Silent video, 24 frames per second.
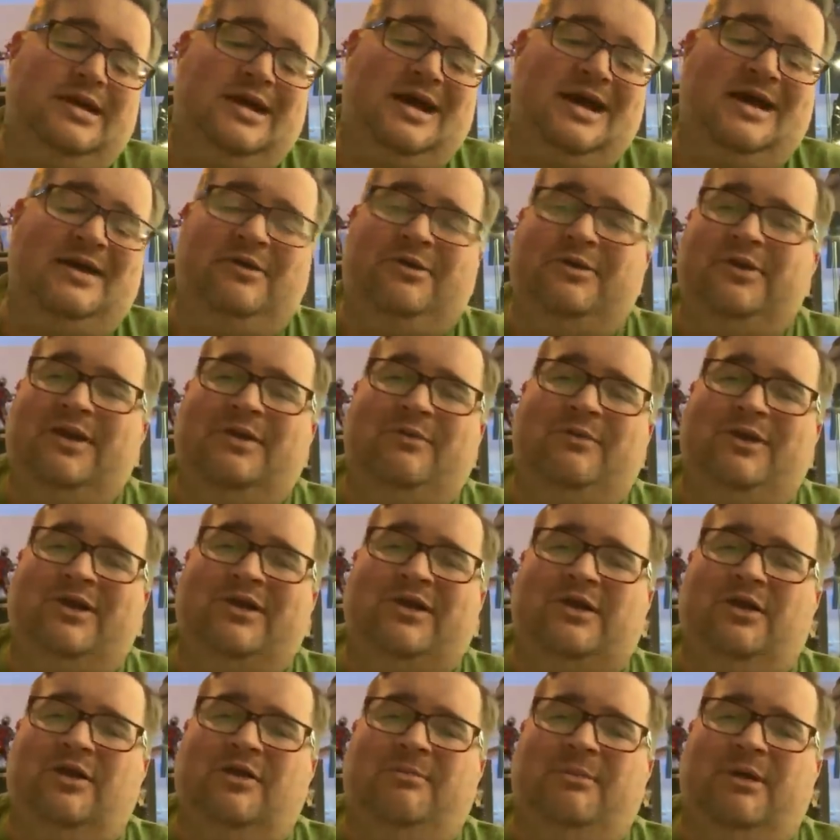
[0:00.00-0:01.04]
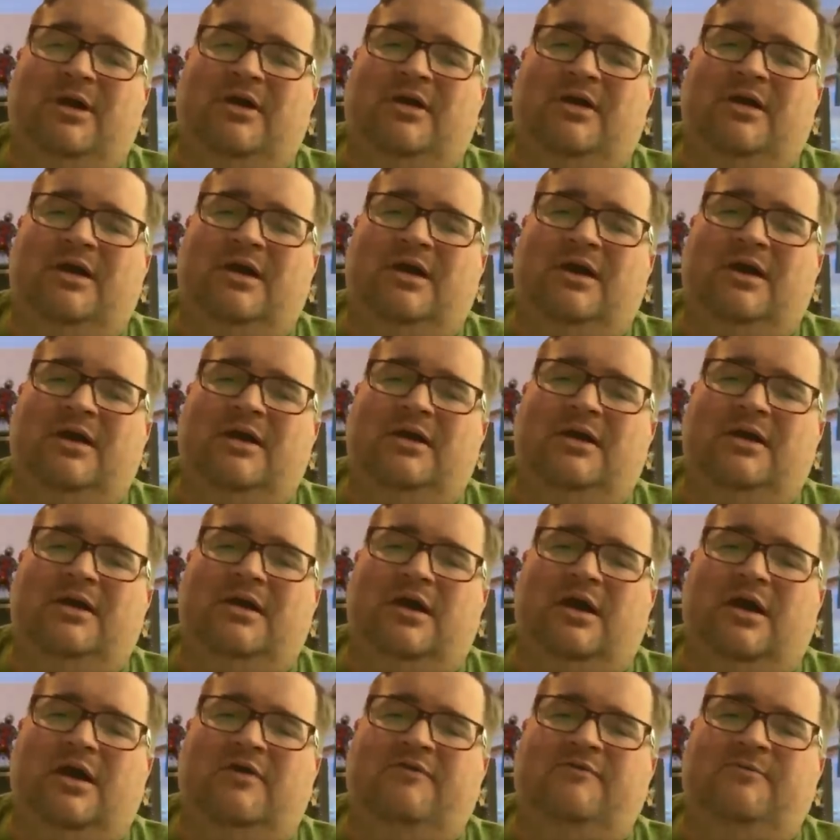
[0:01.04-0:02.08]
I don't want to call them
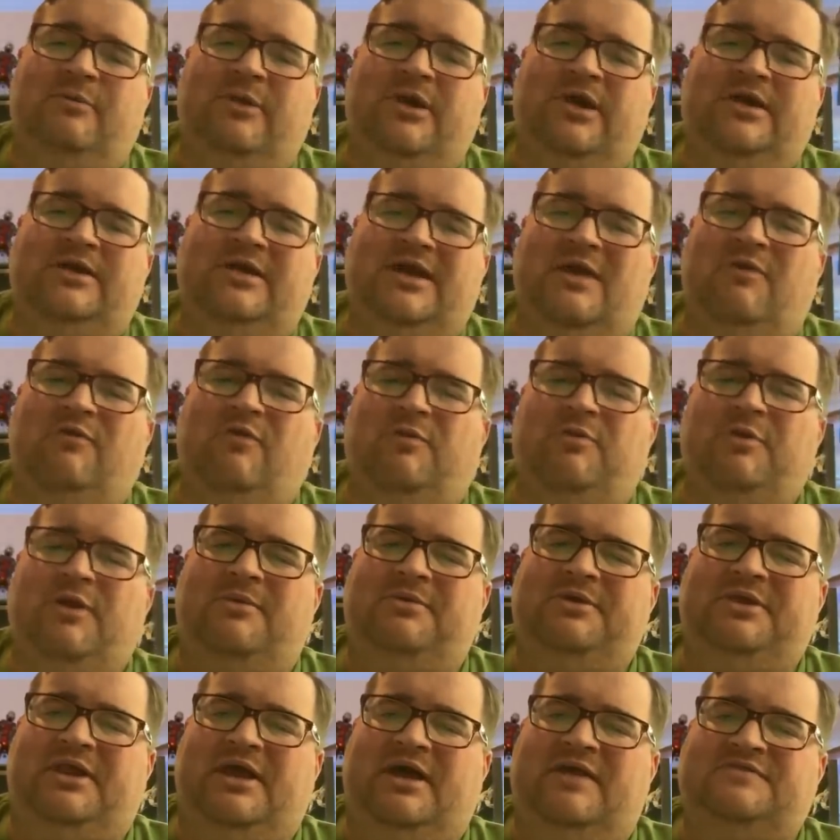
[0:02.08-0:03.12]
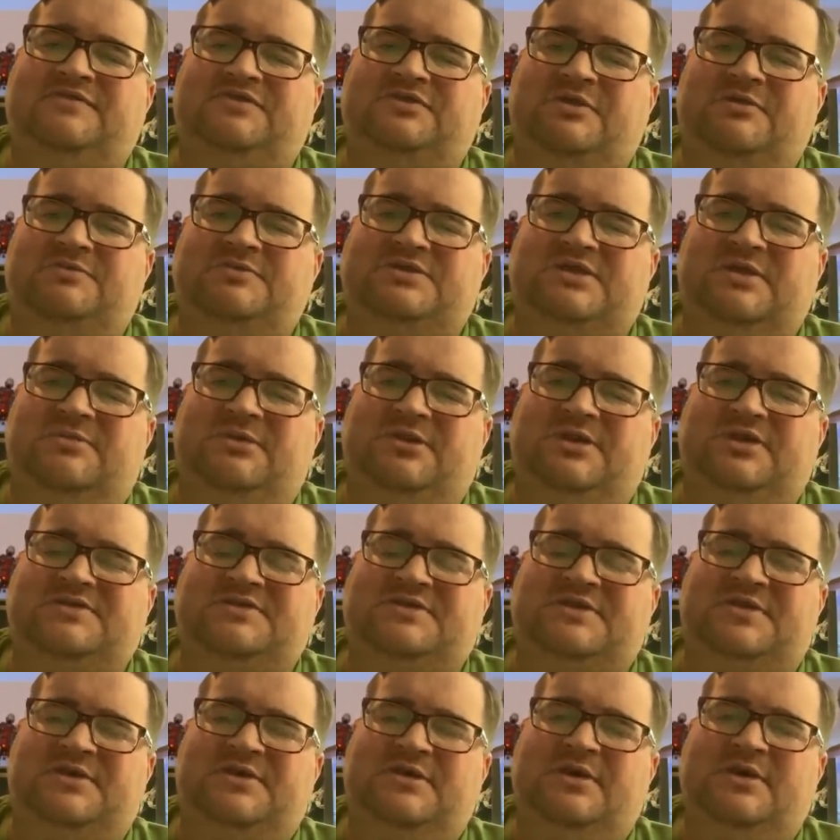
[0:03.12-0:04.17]
off-brand. Yeah, we'll probably live stream some,
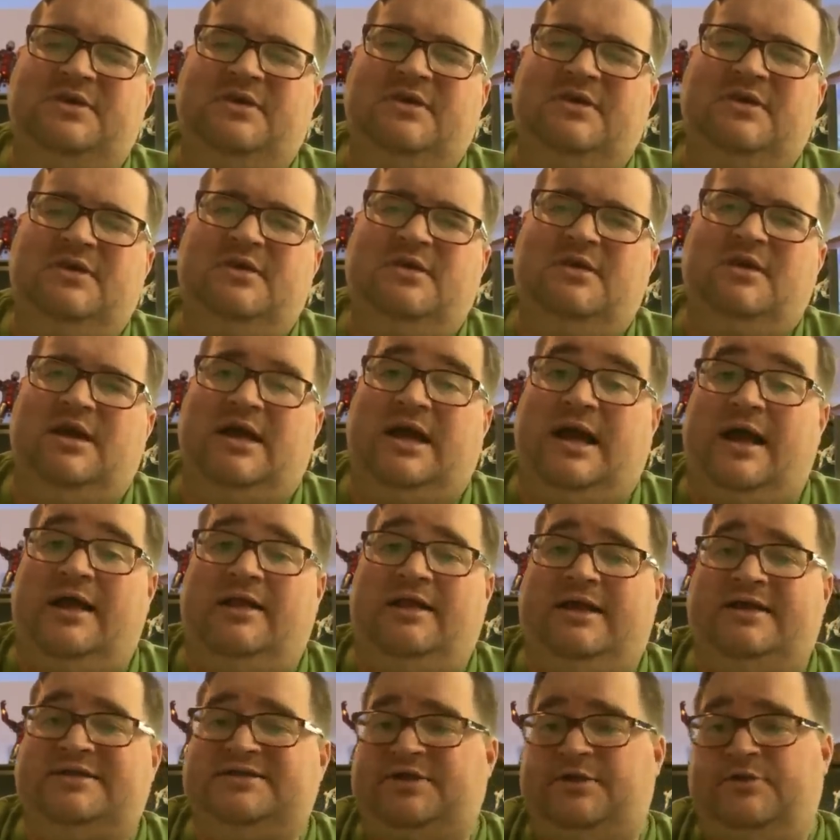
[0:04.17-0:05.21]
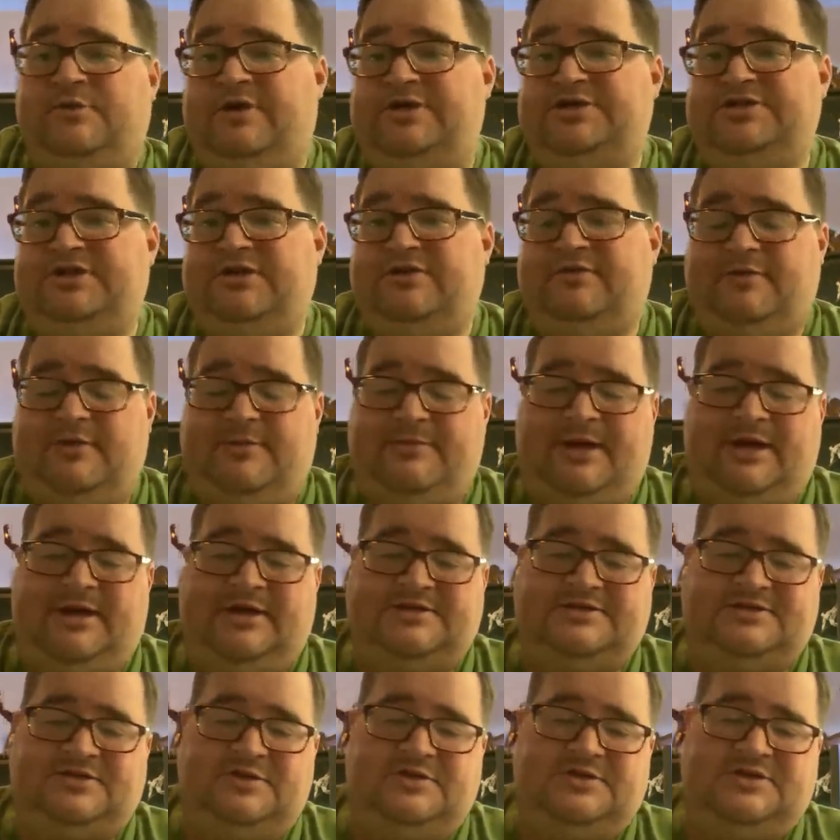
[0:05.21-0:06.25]
Alyssa. I'll ask a question about a
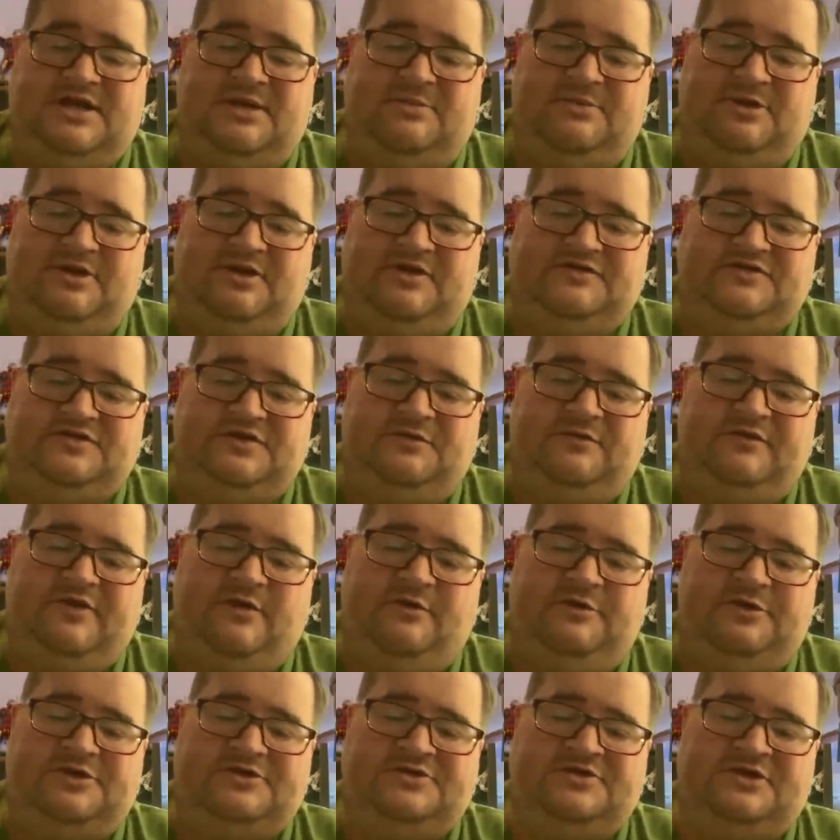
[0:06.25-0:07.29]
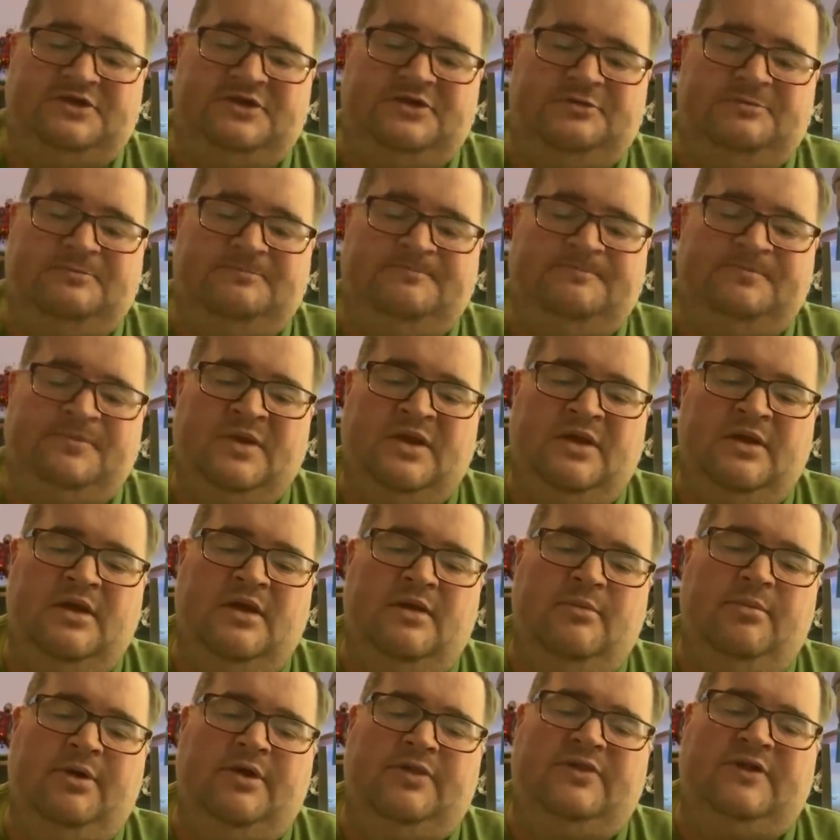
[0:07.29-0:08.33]
certain type of live stream if y'all want us to do.
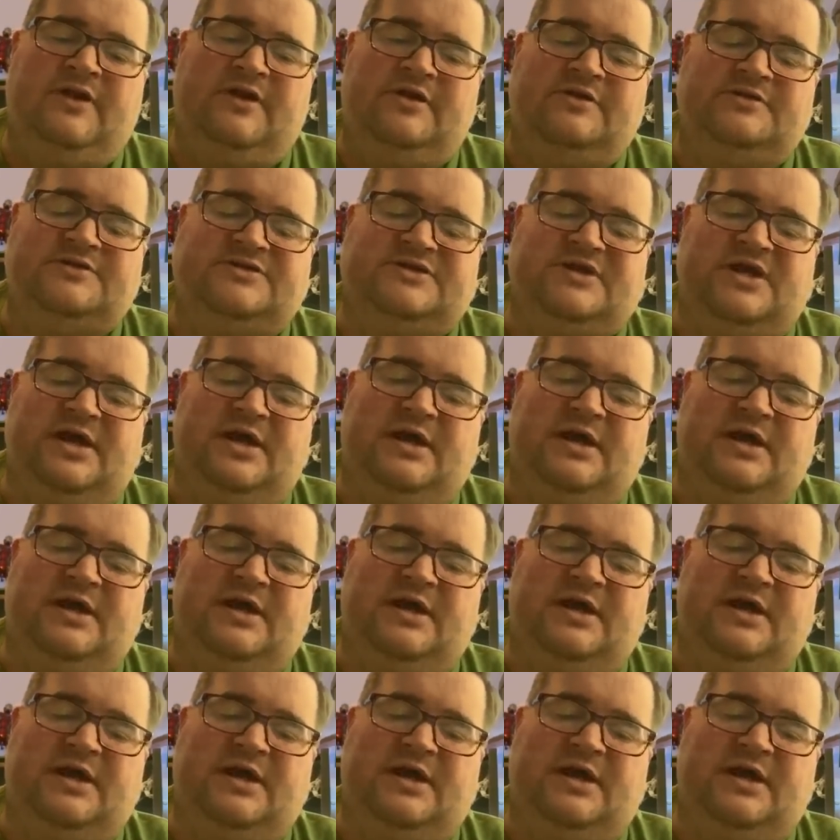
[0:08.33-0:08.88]
But there's